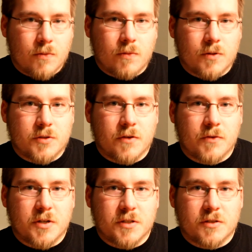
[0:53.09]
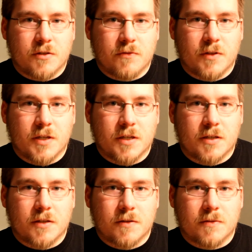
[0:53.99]
Once you have a good
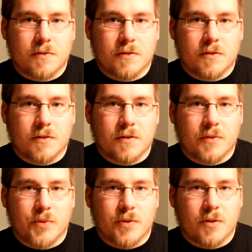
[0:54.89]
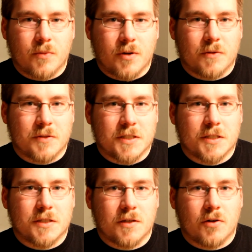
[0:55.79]
snowflake, you want to
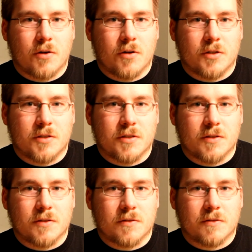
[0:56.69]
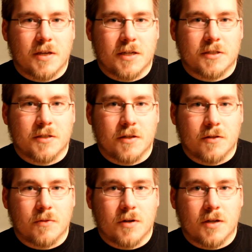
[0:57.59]
resist the urge to catch
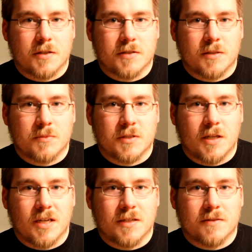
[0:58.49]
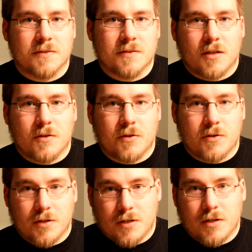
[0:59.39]
another one on the same slide you
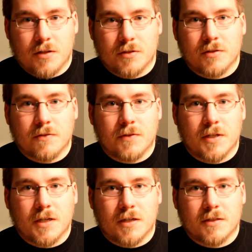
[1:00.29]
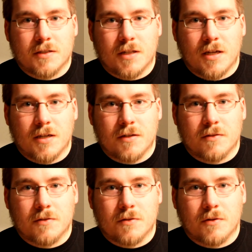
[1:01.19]
could get another snowflake on the slide,
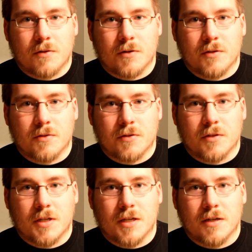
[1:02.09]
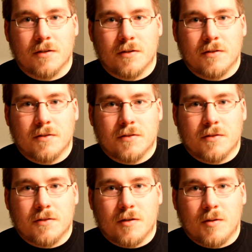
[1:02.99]
or you could get a